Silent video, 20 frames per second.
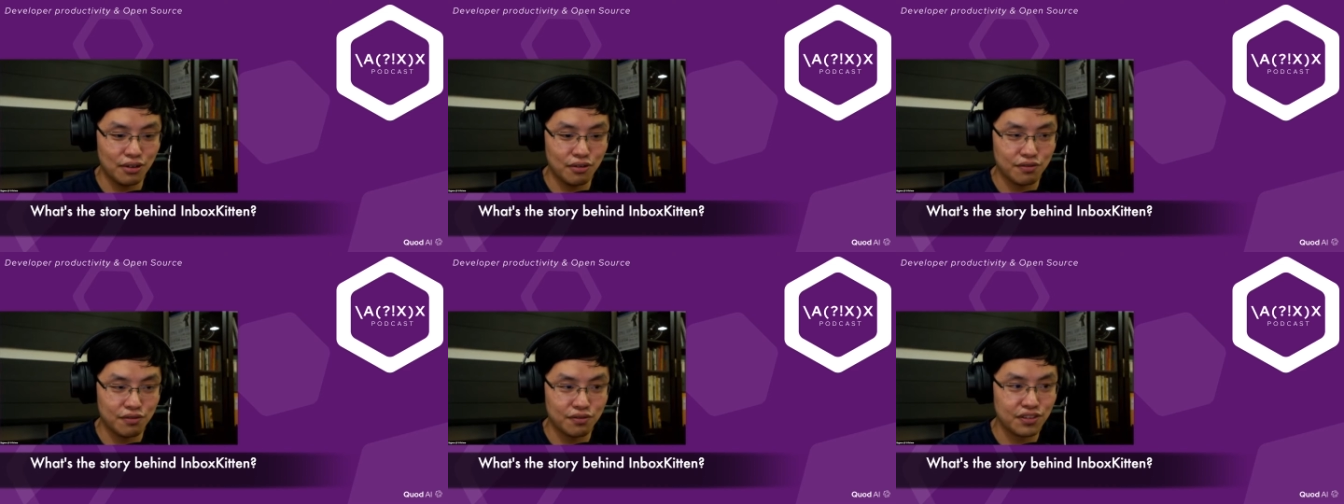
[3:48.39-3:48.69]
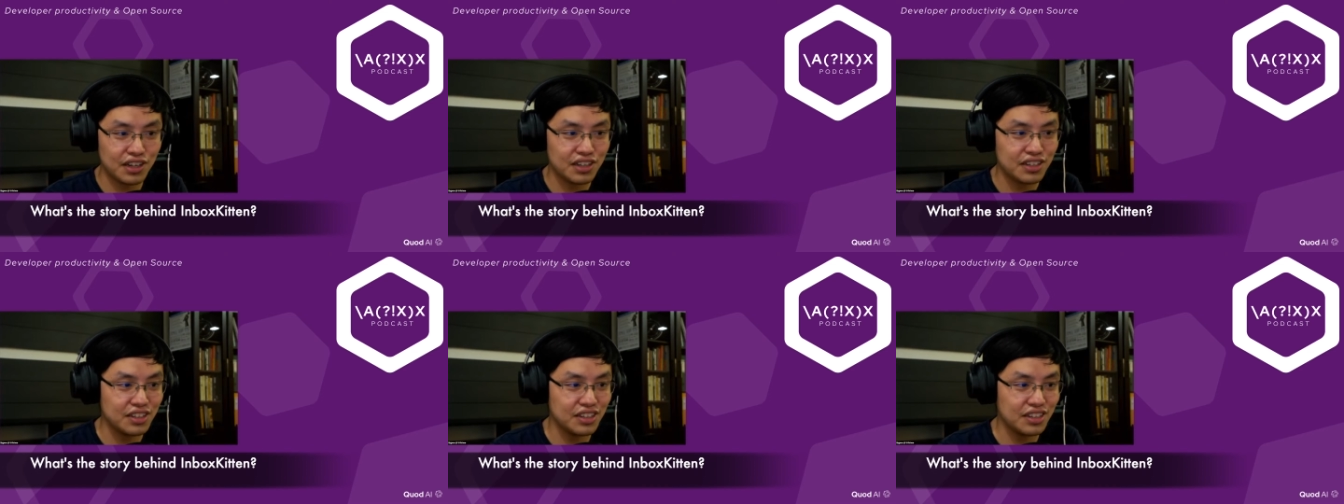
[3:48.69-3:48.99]

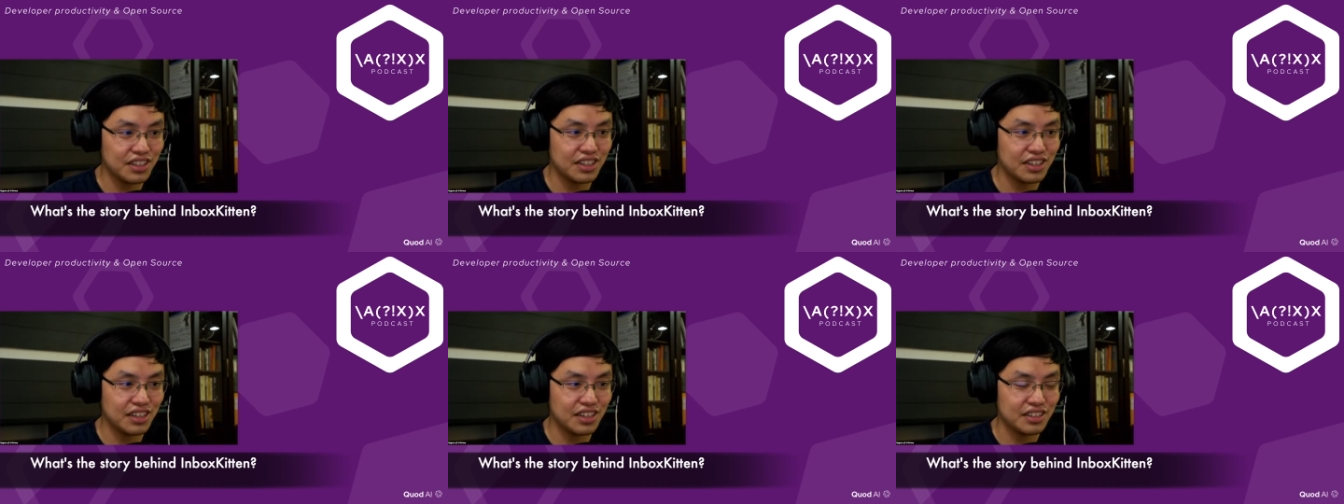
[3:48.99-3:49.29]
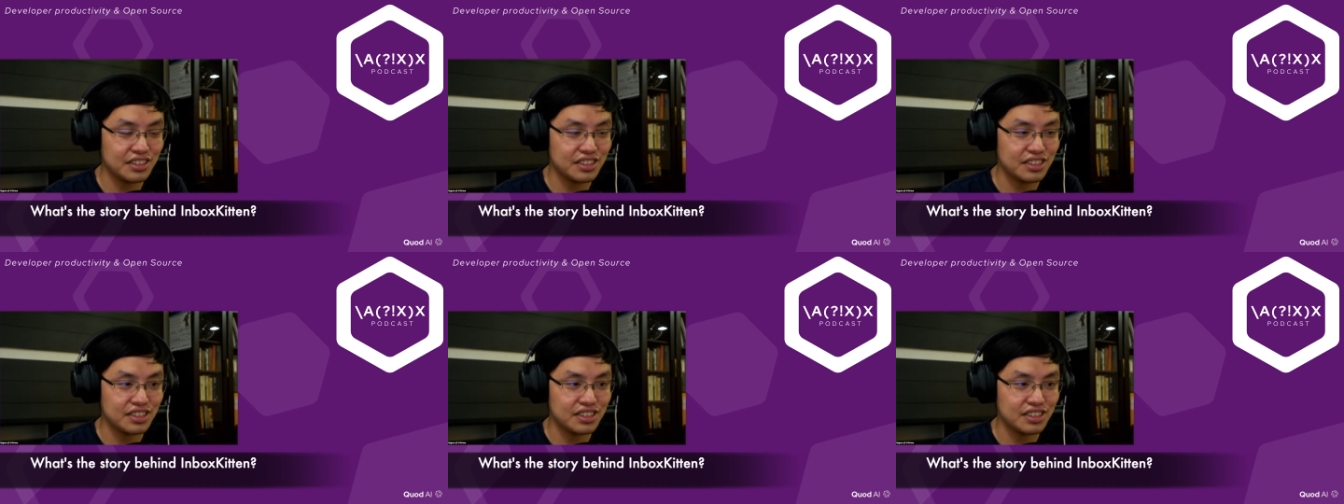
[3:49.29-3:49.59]
Frankly,
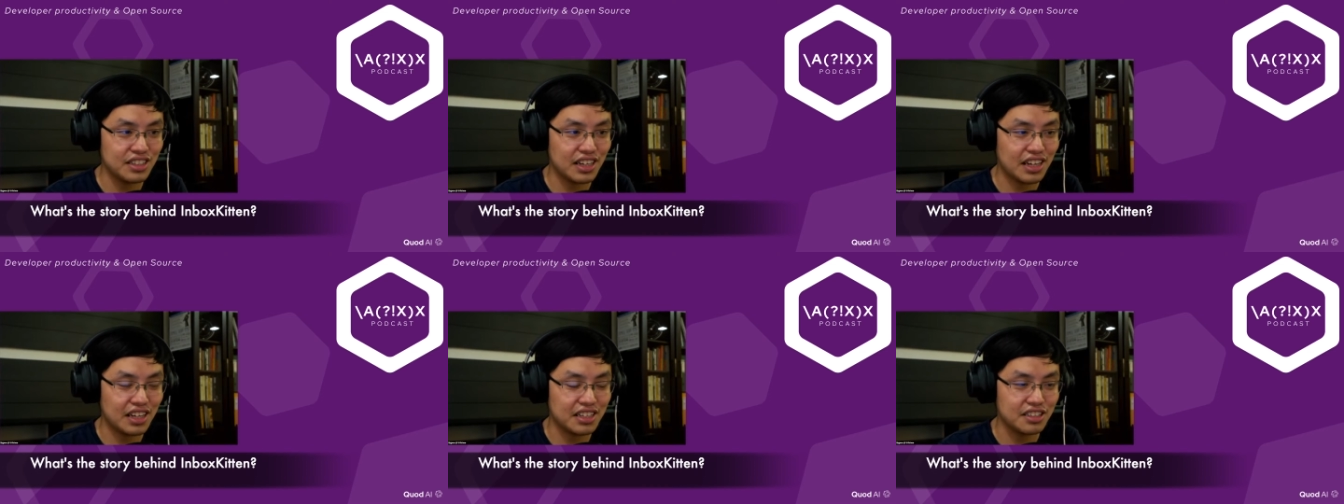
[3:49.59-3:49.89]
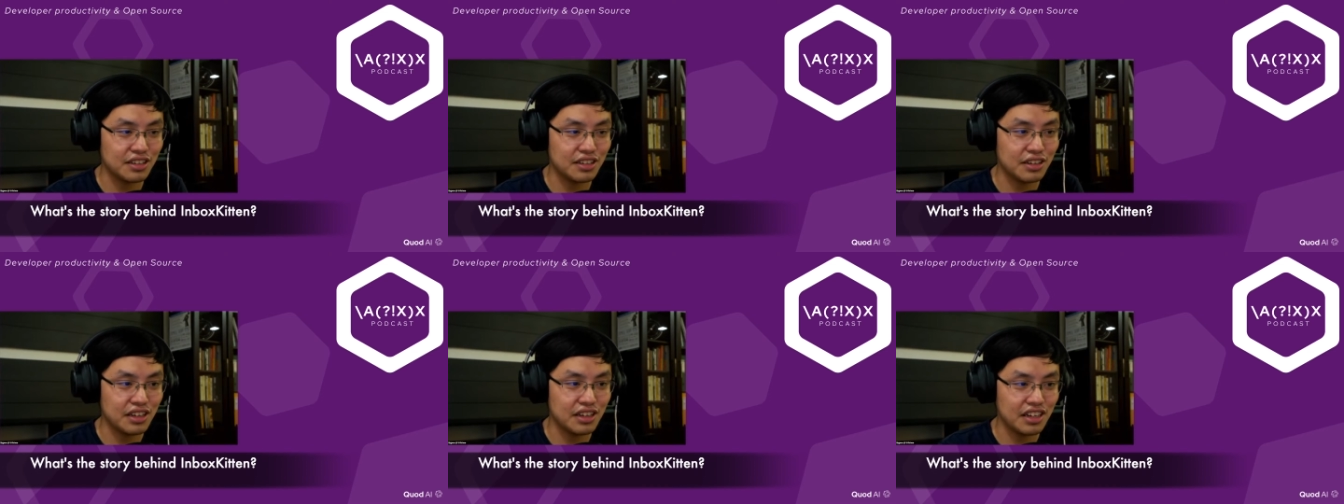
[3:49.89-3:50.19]
it's
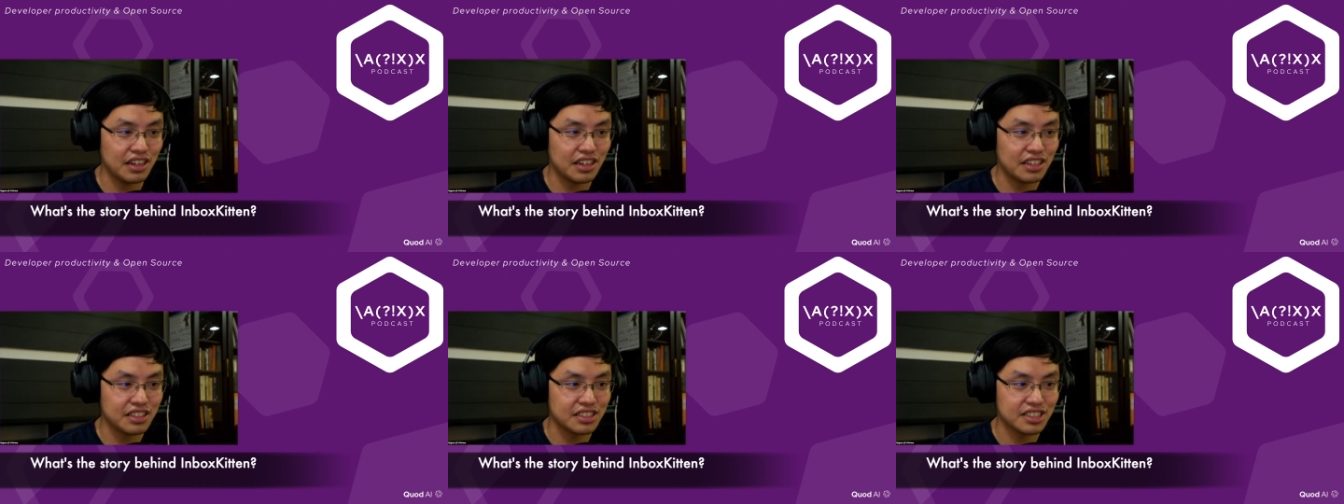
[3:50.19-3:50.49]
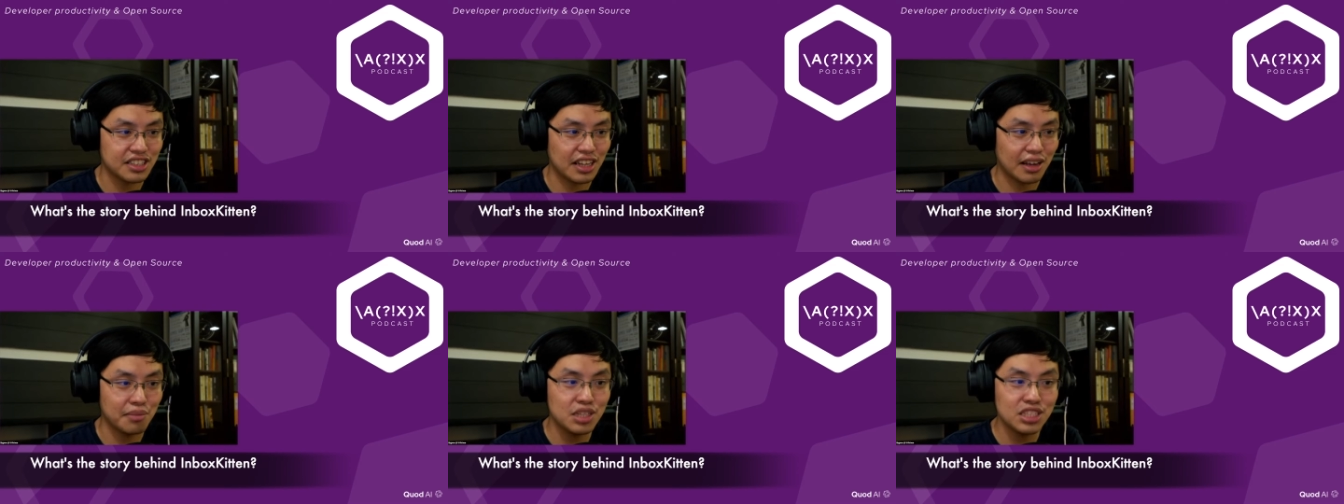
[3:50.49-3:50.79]
actually a
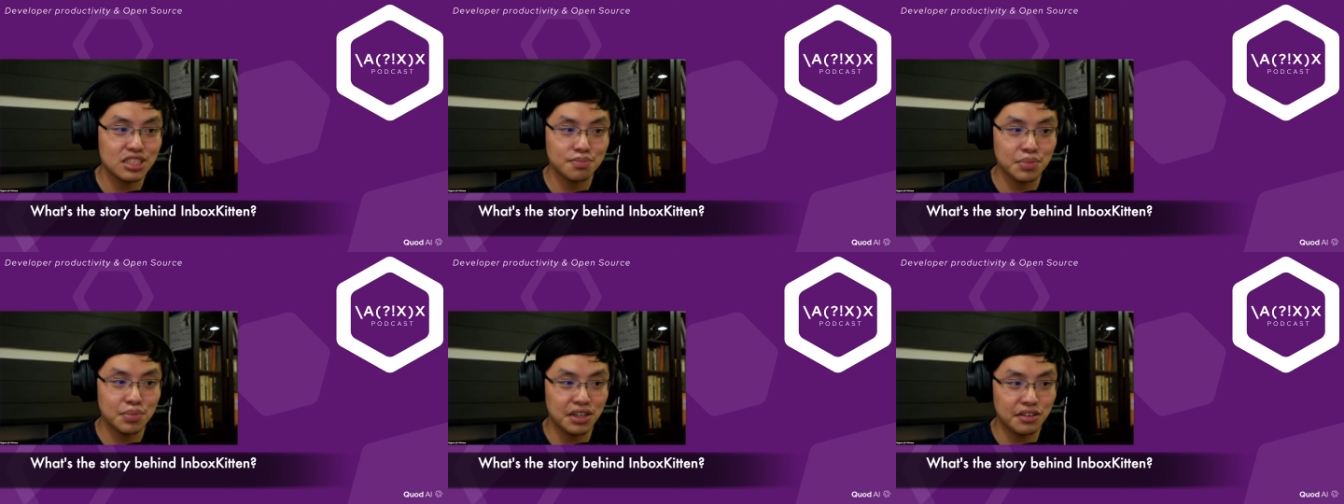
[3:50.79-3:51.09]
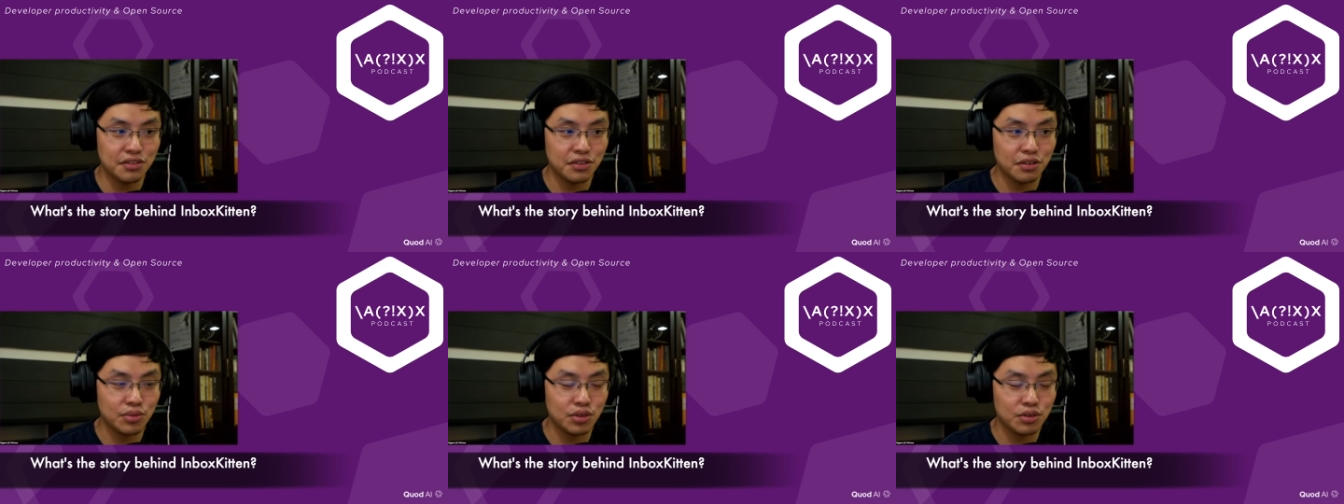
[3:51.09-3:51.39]
semi spur in
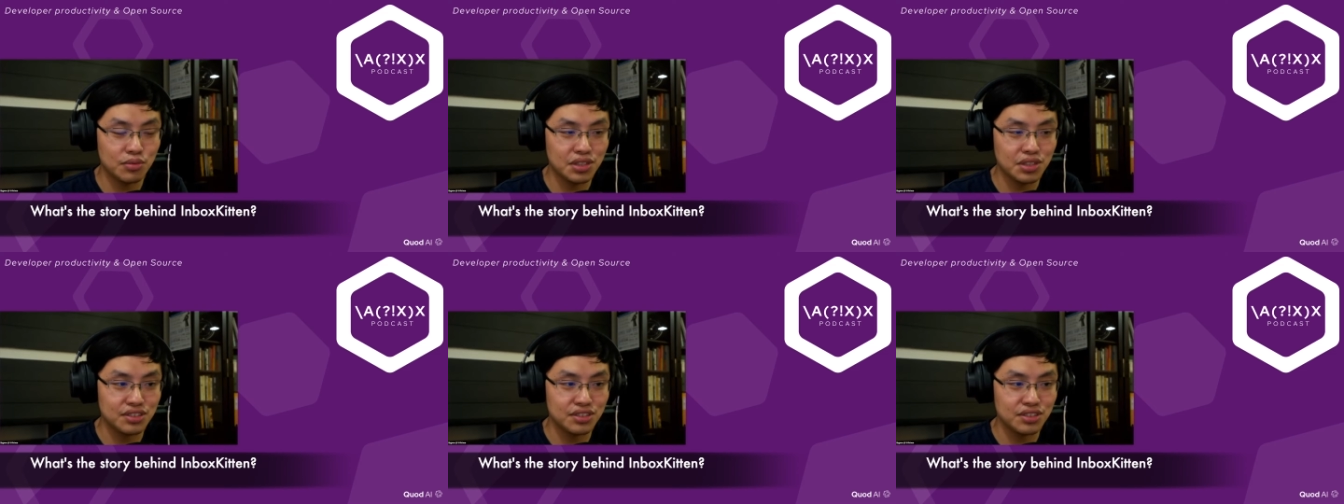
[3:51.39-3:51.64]
the moment.